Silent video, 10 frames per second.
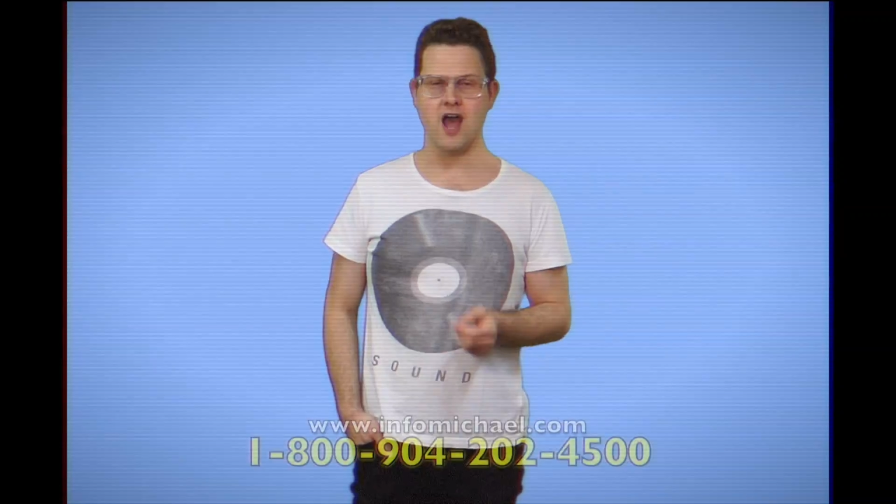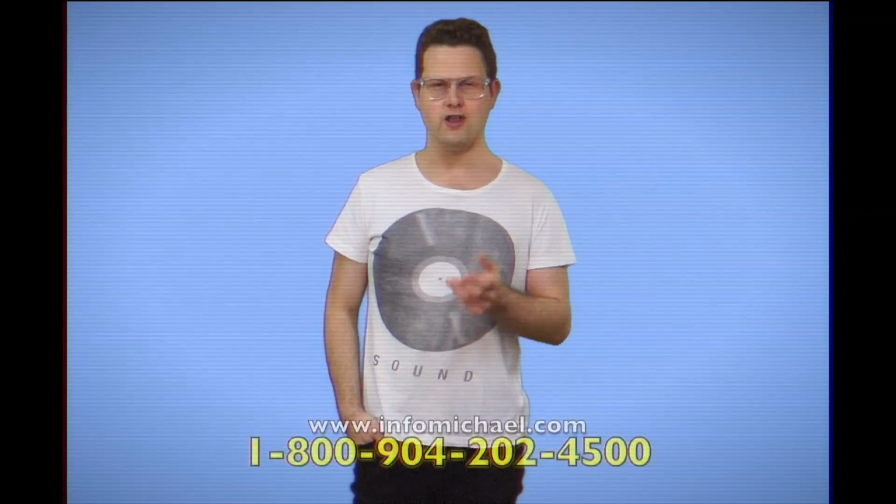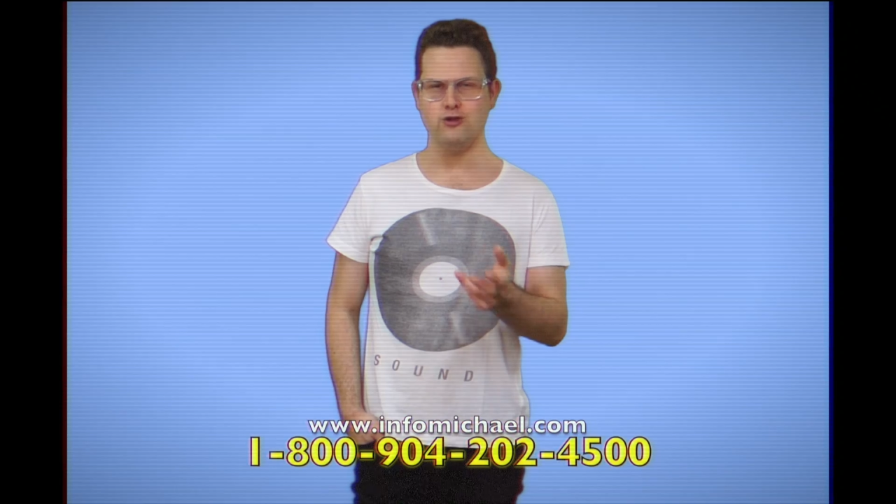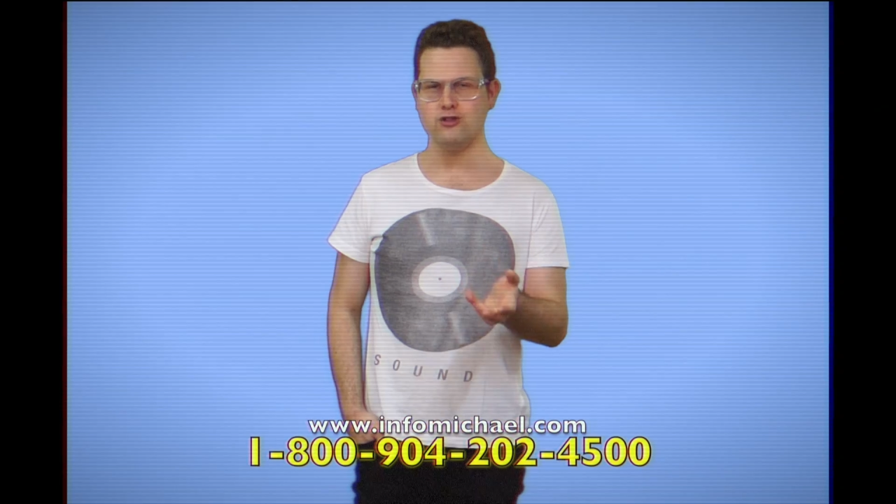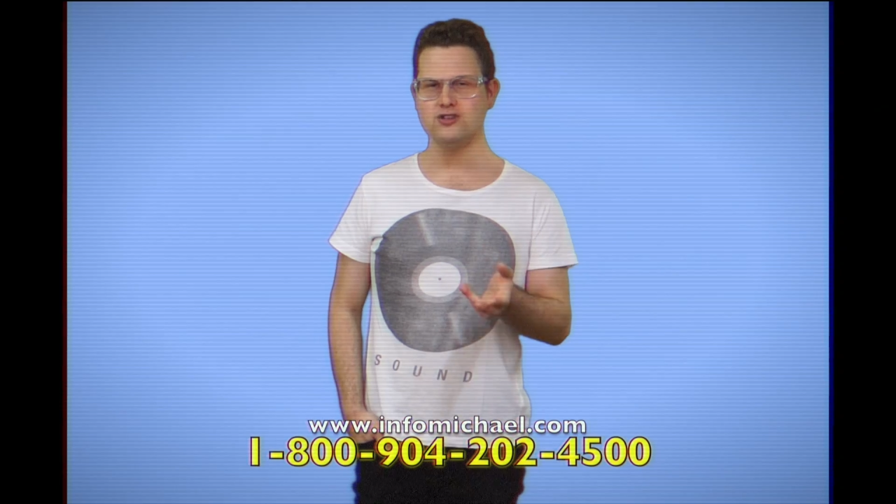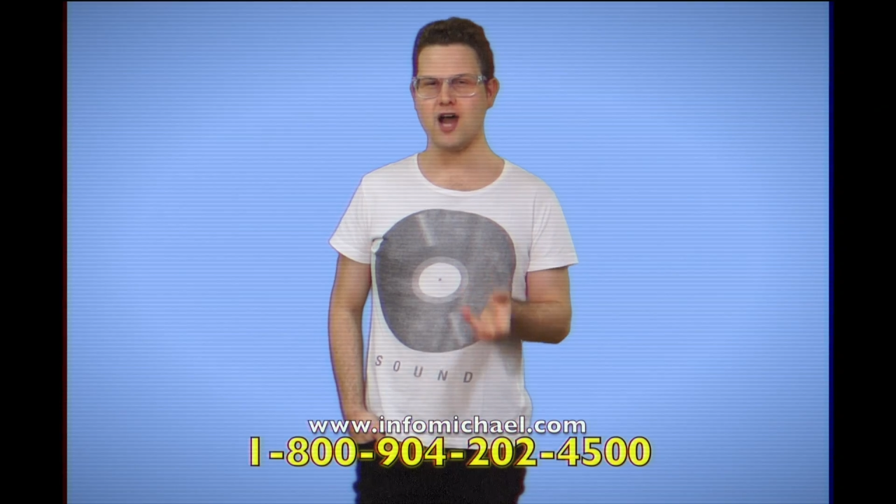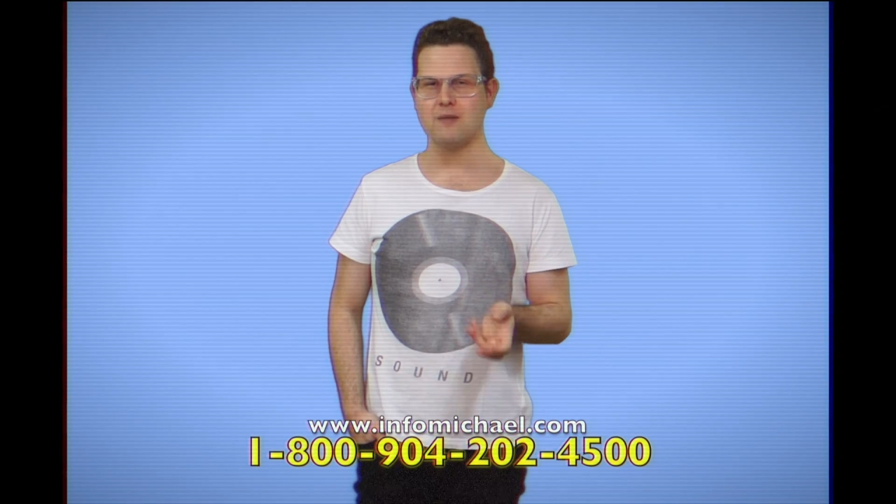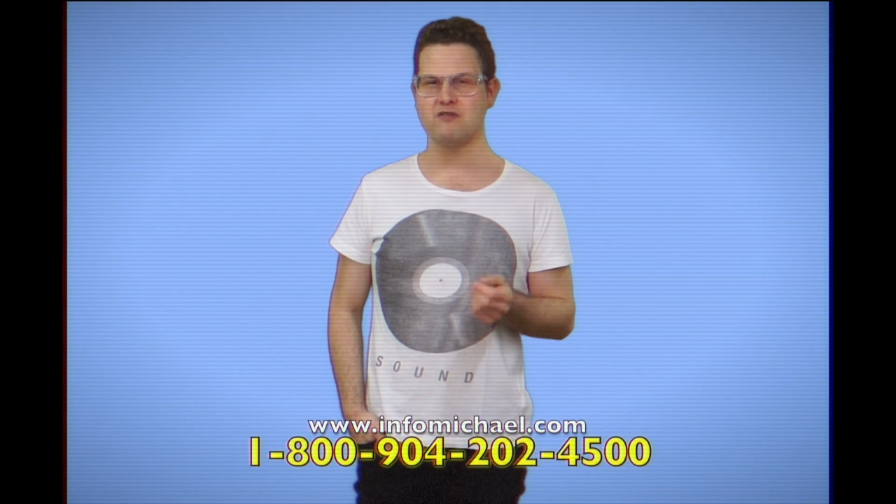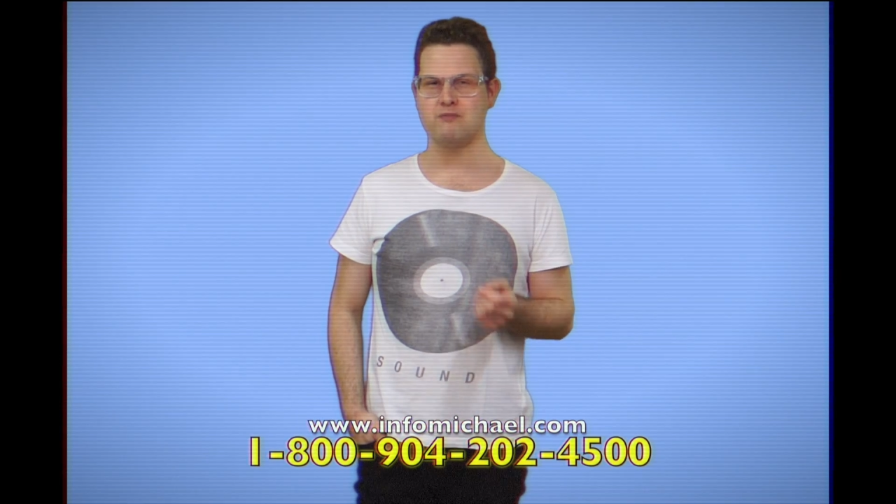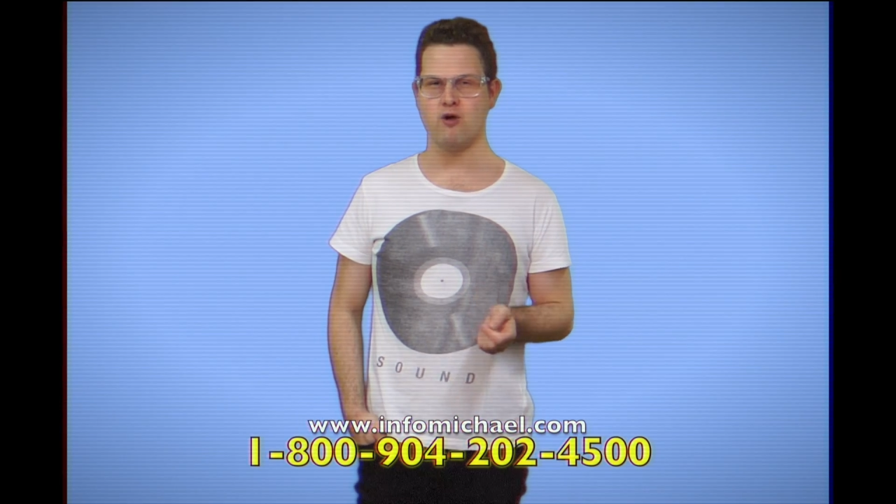Are you the
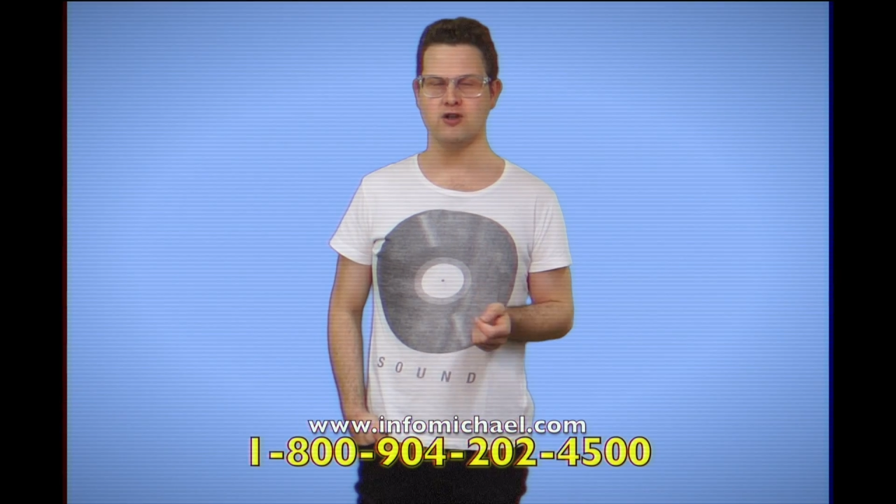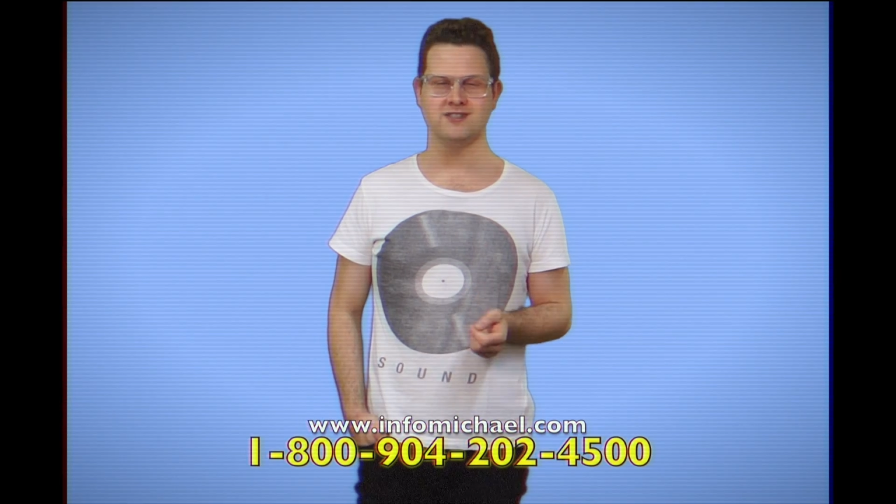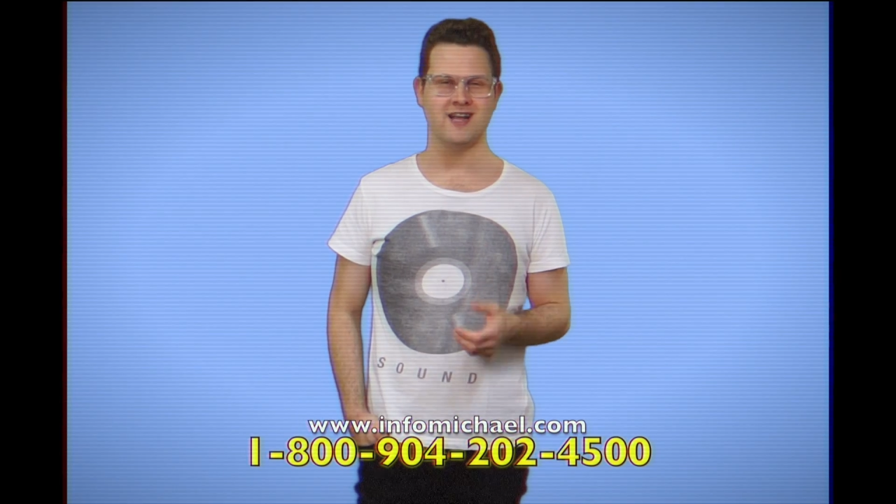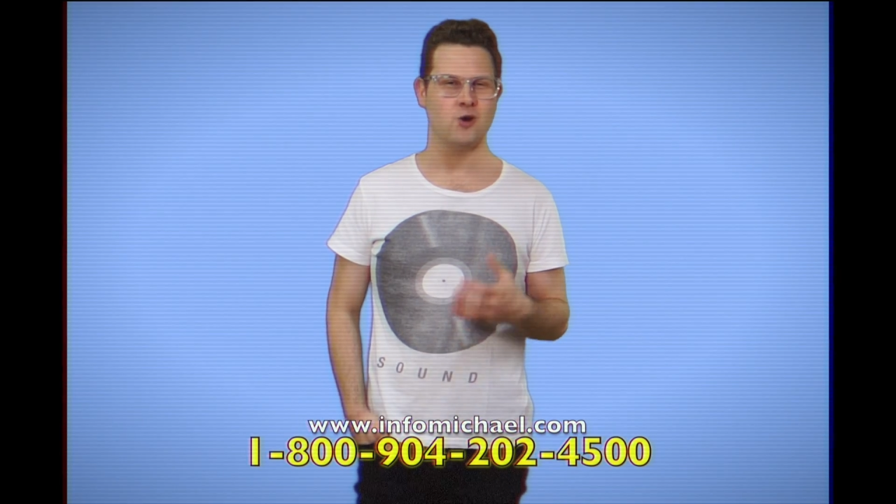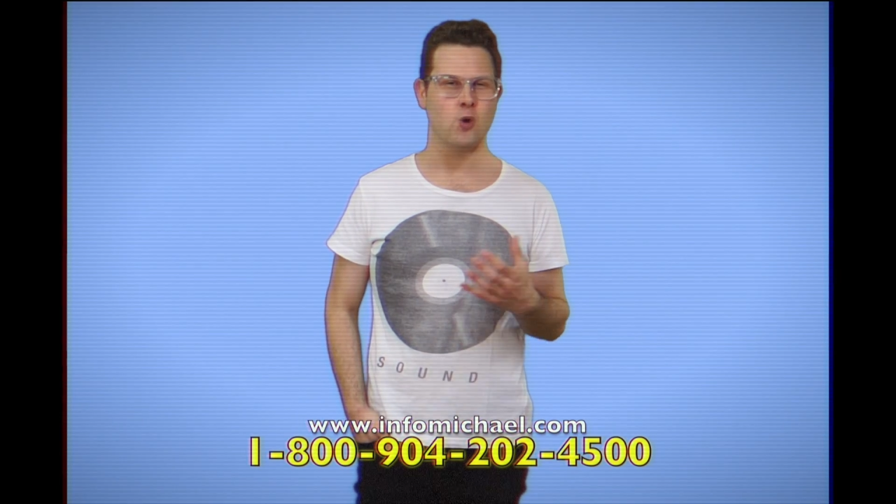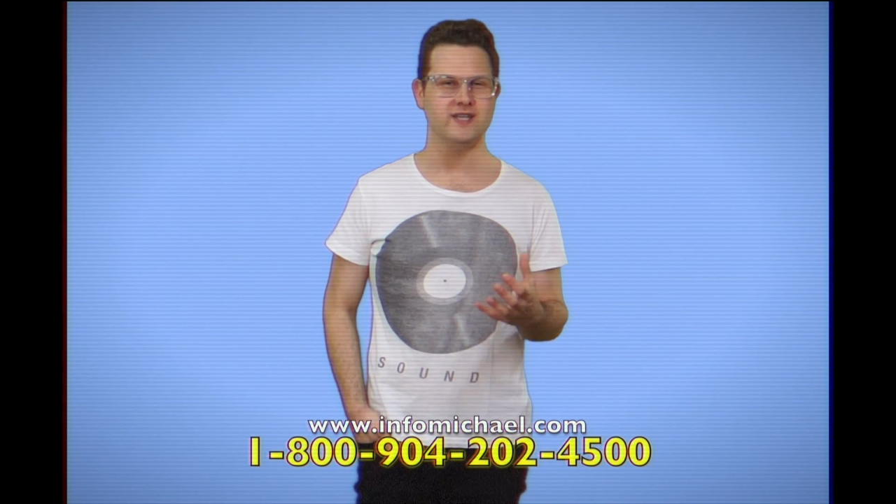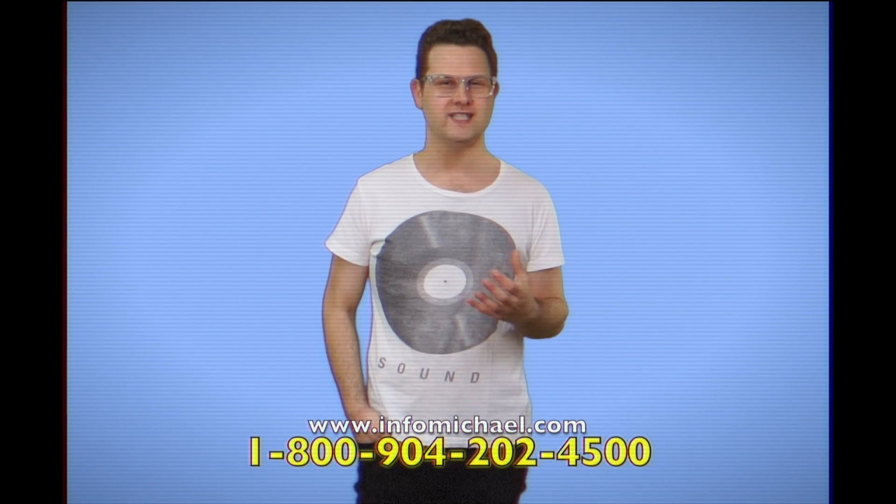type of person that always